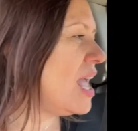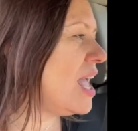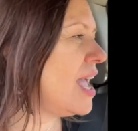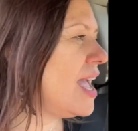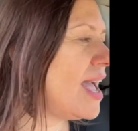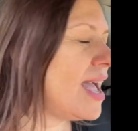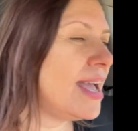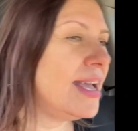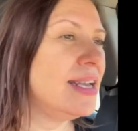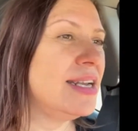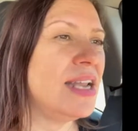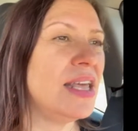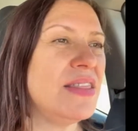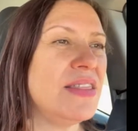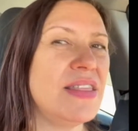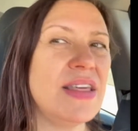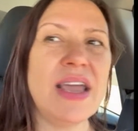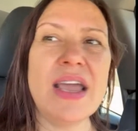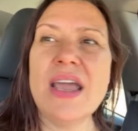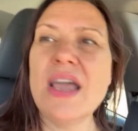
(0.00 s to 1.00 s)
And
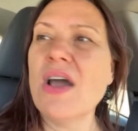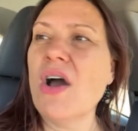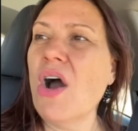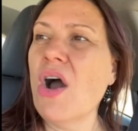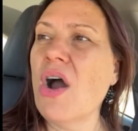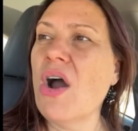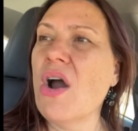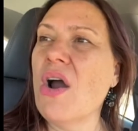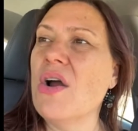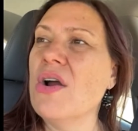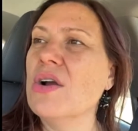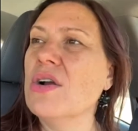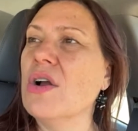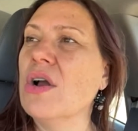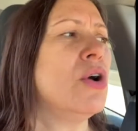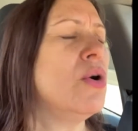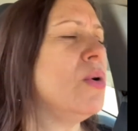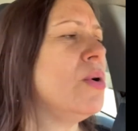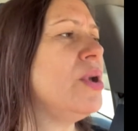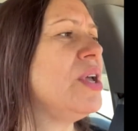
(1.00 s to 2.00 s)
they are
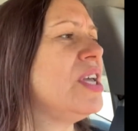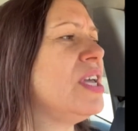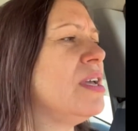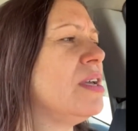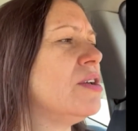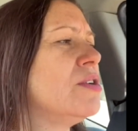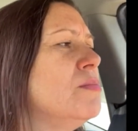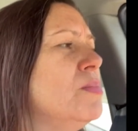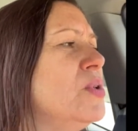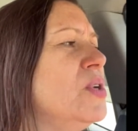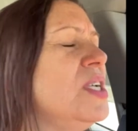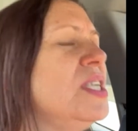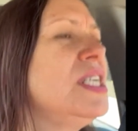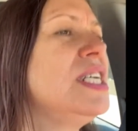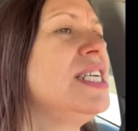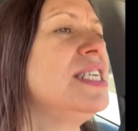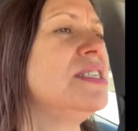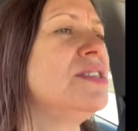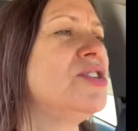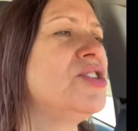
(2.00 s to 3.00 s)
going
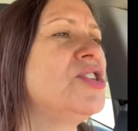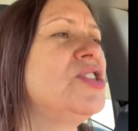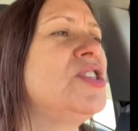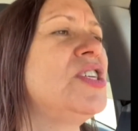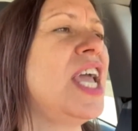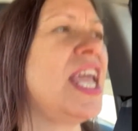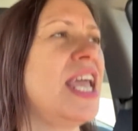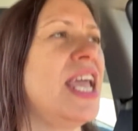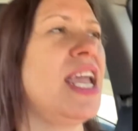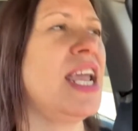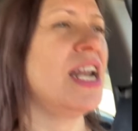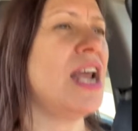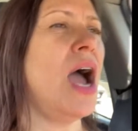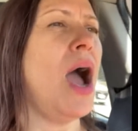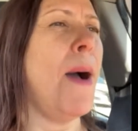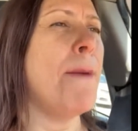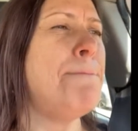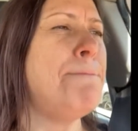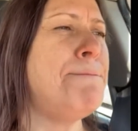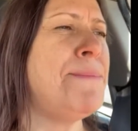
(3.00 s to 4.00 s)
completely insane
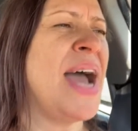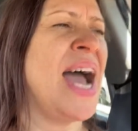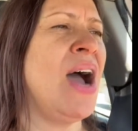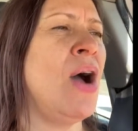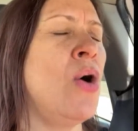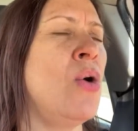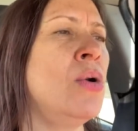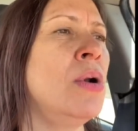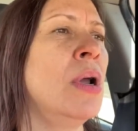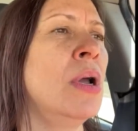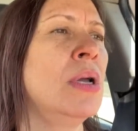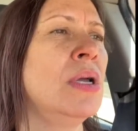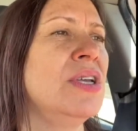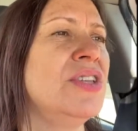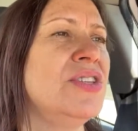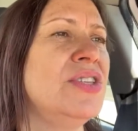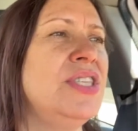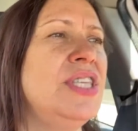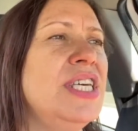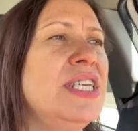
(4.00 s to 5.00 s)
about
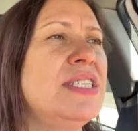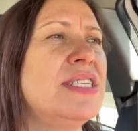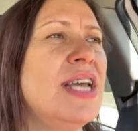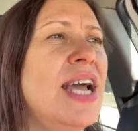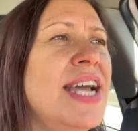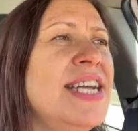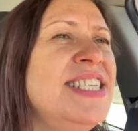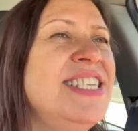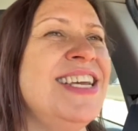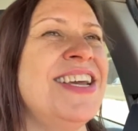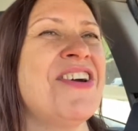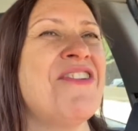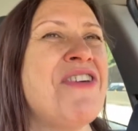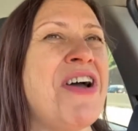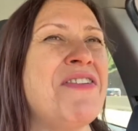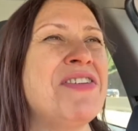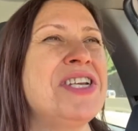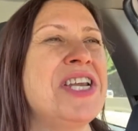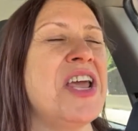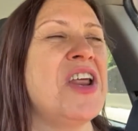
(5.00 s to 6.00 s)
this idea
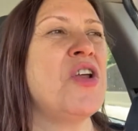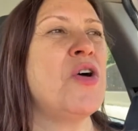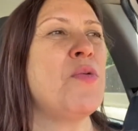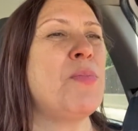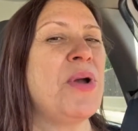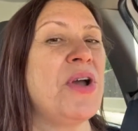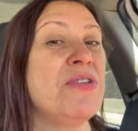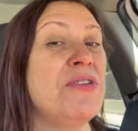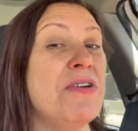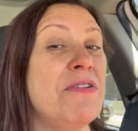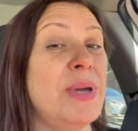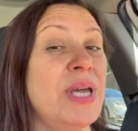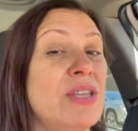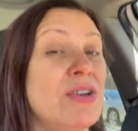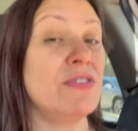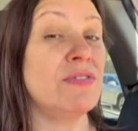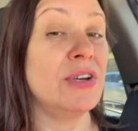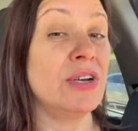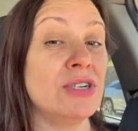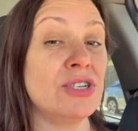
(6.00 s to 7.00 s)
of having NATO pay
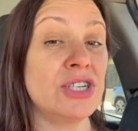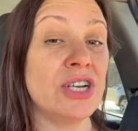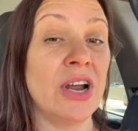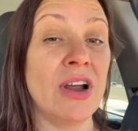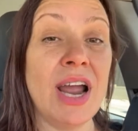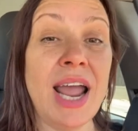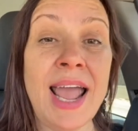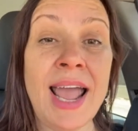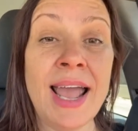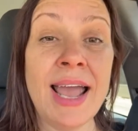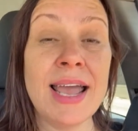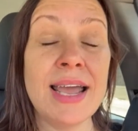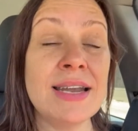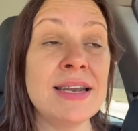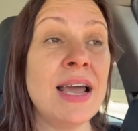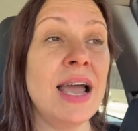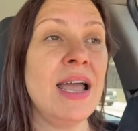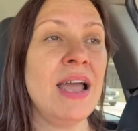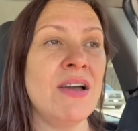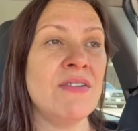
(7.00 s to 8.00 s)
their fair share.
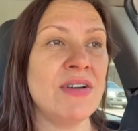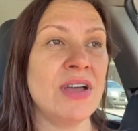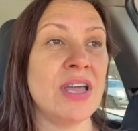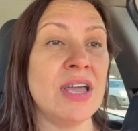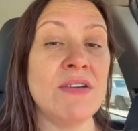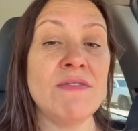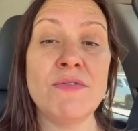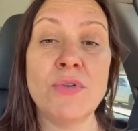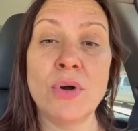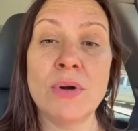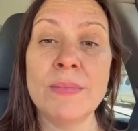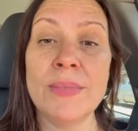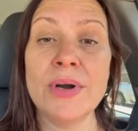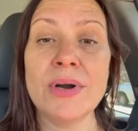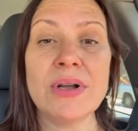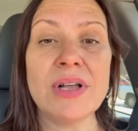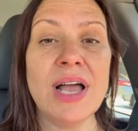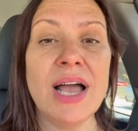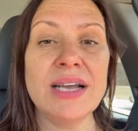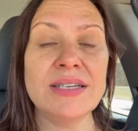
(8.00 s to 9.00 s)
And I have a
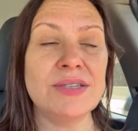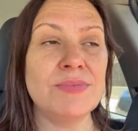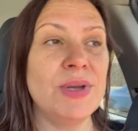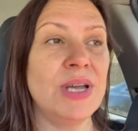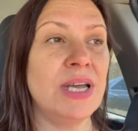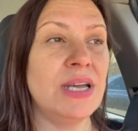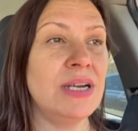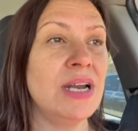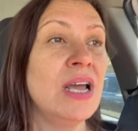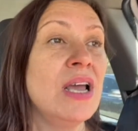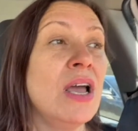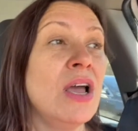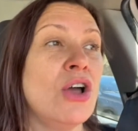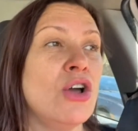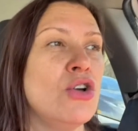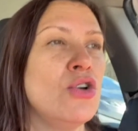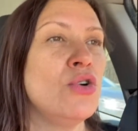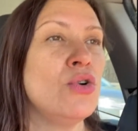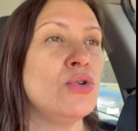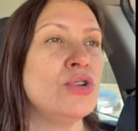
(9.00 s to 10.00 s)
former classmate
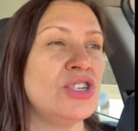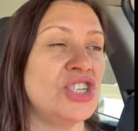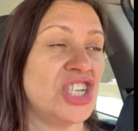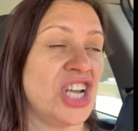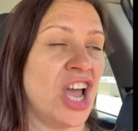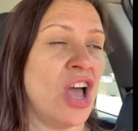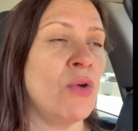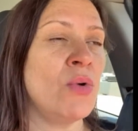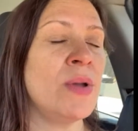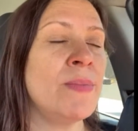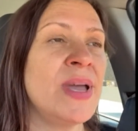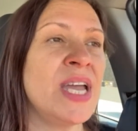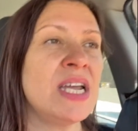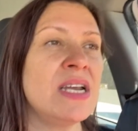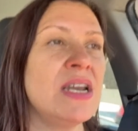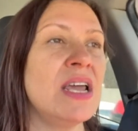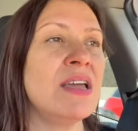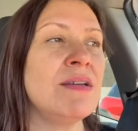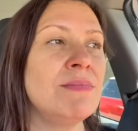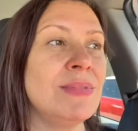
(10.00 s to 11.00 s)
who shall
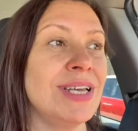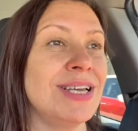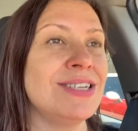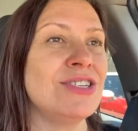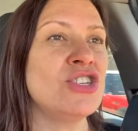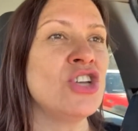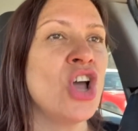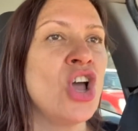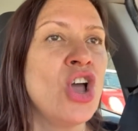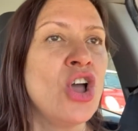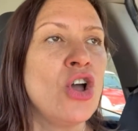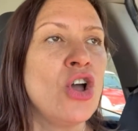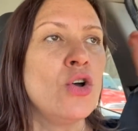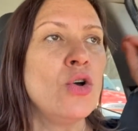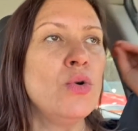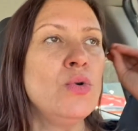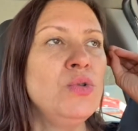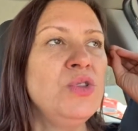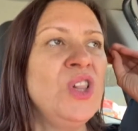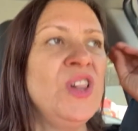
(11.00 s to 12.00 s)
remain nameless,
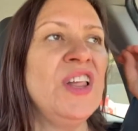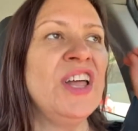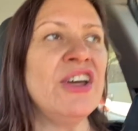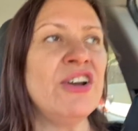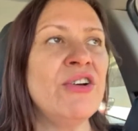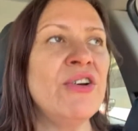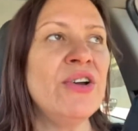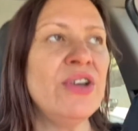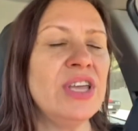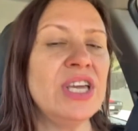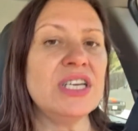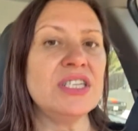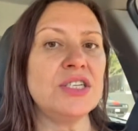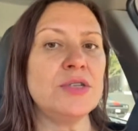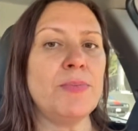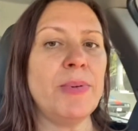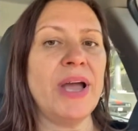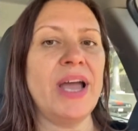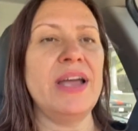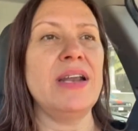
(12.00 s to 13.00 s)
who literally
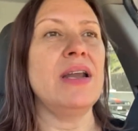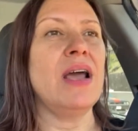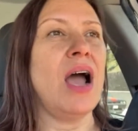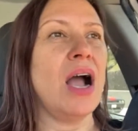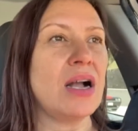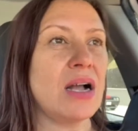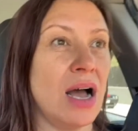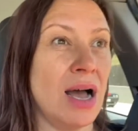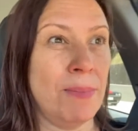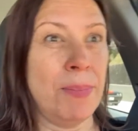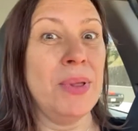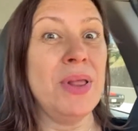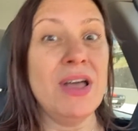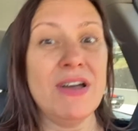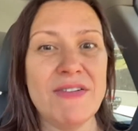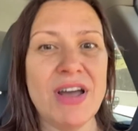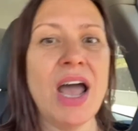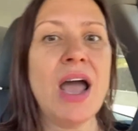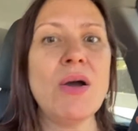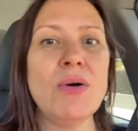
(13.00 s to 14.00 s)
spent a couple
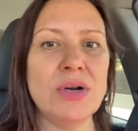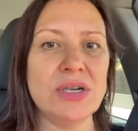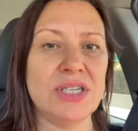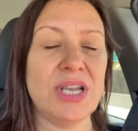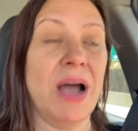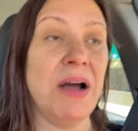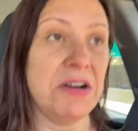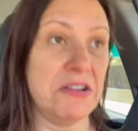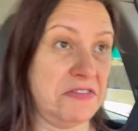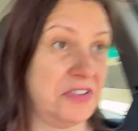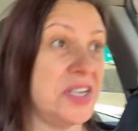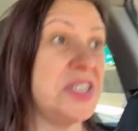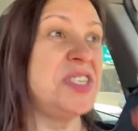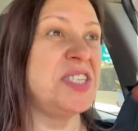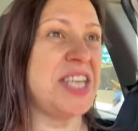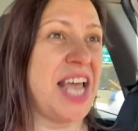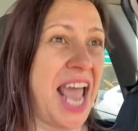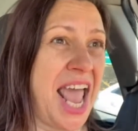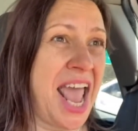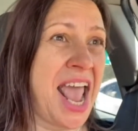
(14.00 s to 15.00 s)
of hours out of his
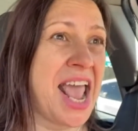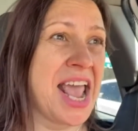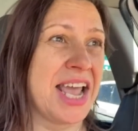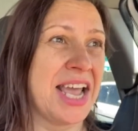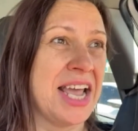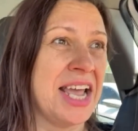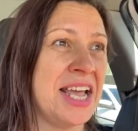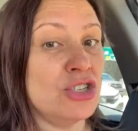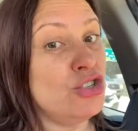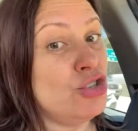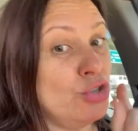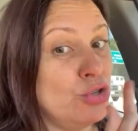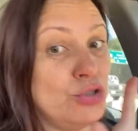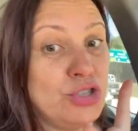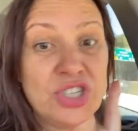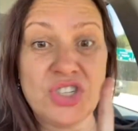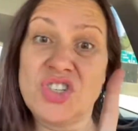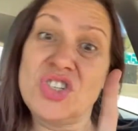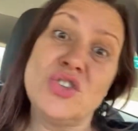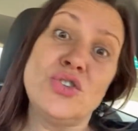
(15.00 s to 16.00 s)
day to
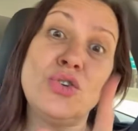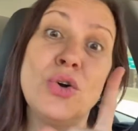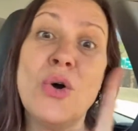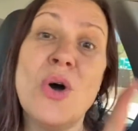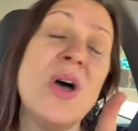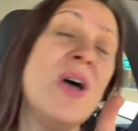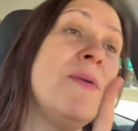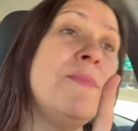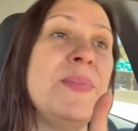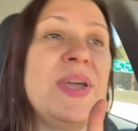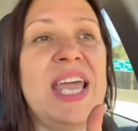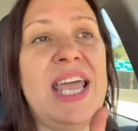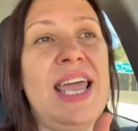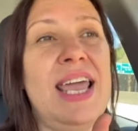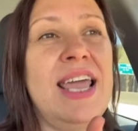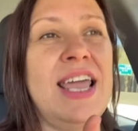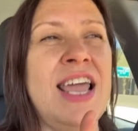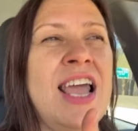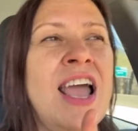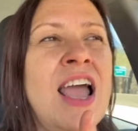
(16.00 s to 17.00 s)
school
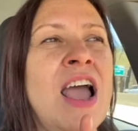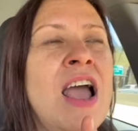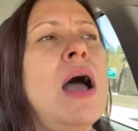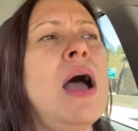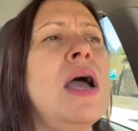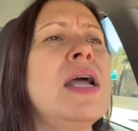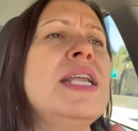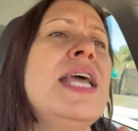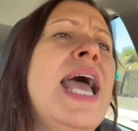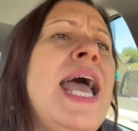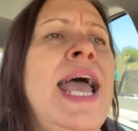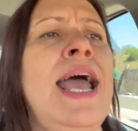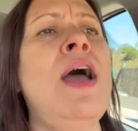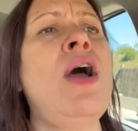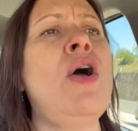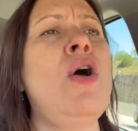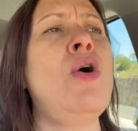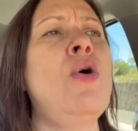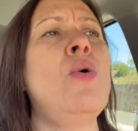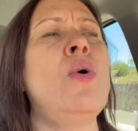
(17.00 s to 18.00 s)
me on
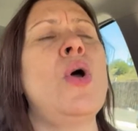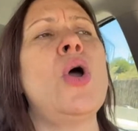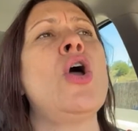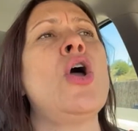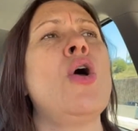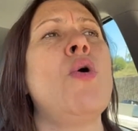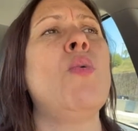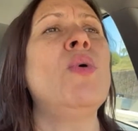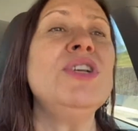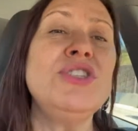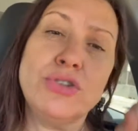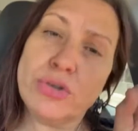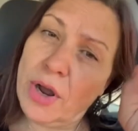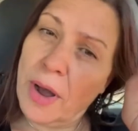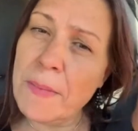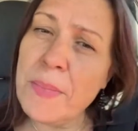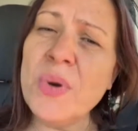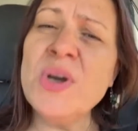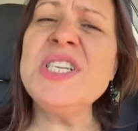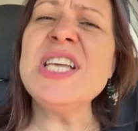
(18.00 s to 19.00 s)
how what
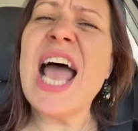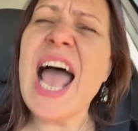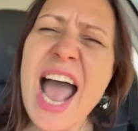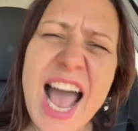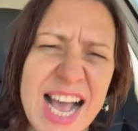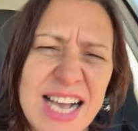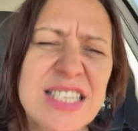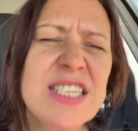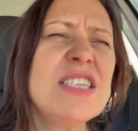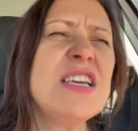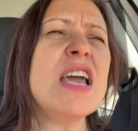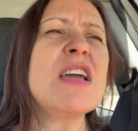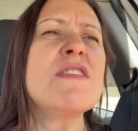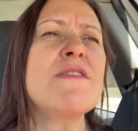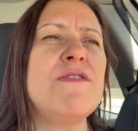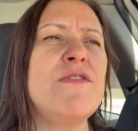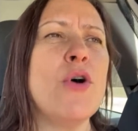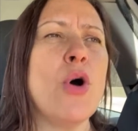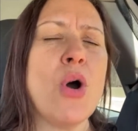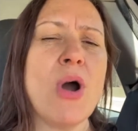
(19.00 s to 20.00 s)
Trump was
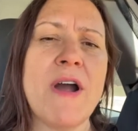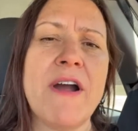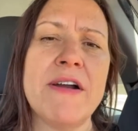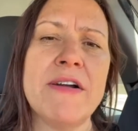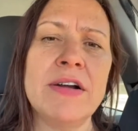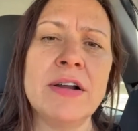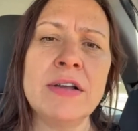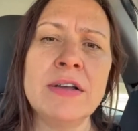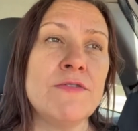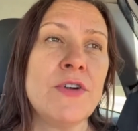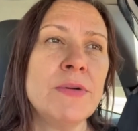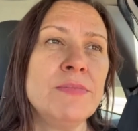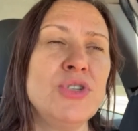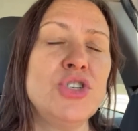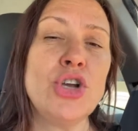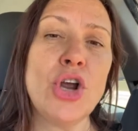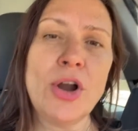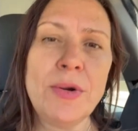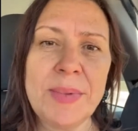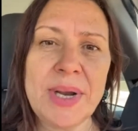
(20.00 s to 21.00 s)
asking for from
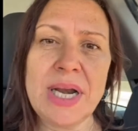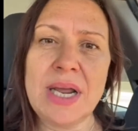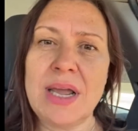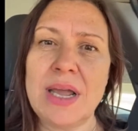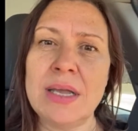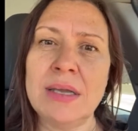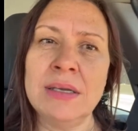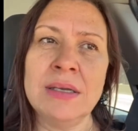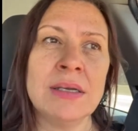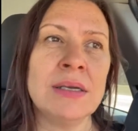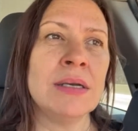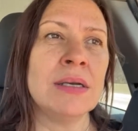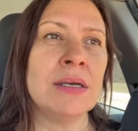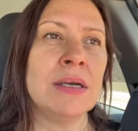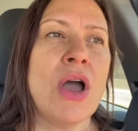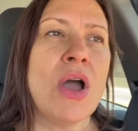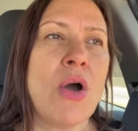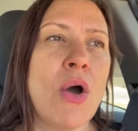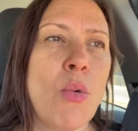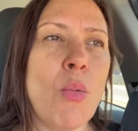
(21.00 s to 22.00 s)
Germany
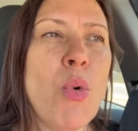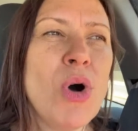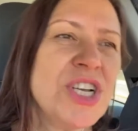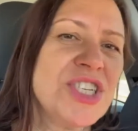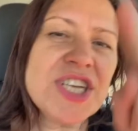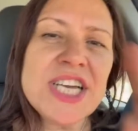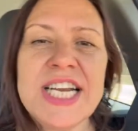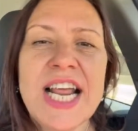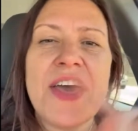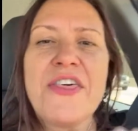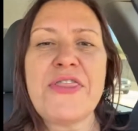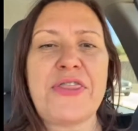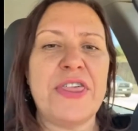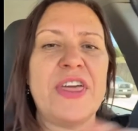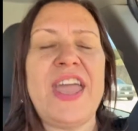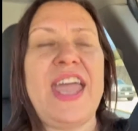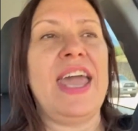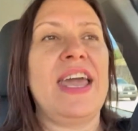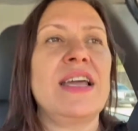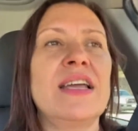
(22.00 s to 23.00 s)
wasn't a
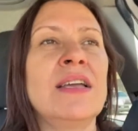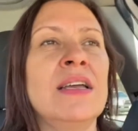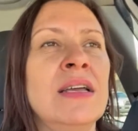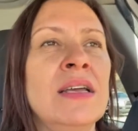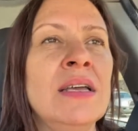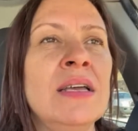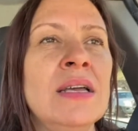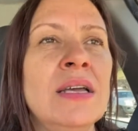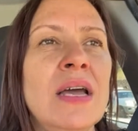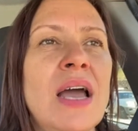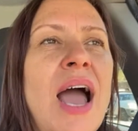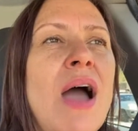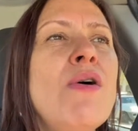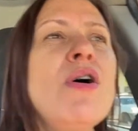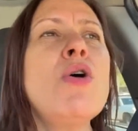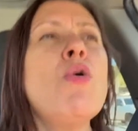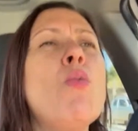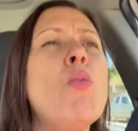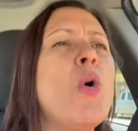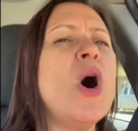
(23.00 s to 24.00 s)
thing.
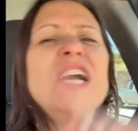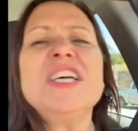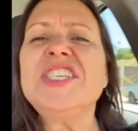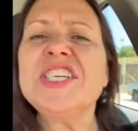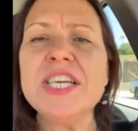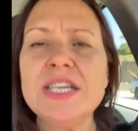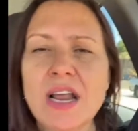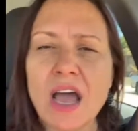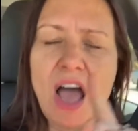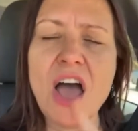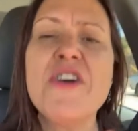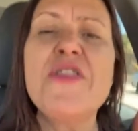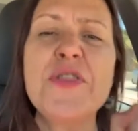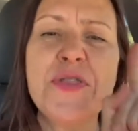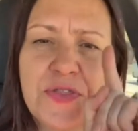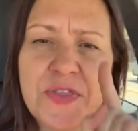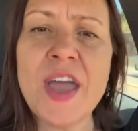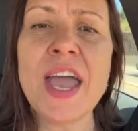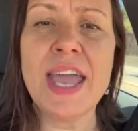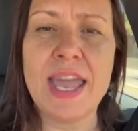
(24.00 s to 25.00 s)
How it wasn't a
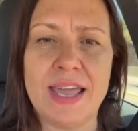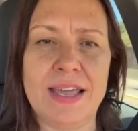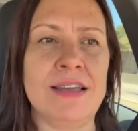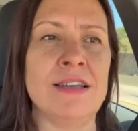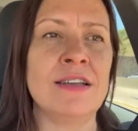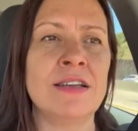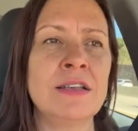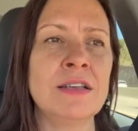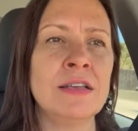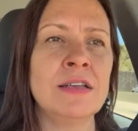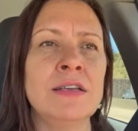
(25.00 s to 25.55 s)
thing.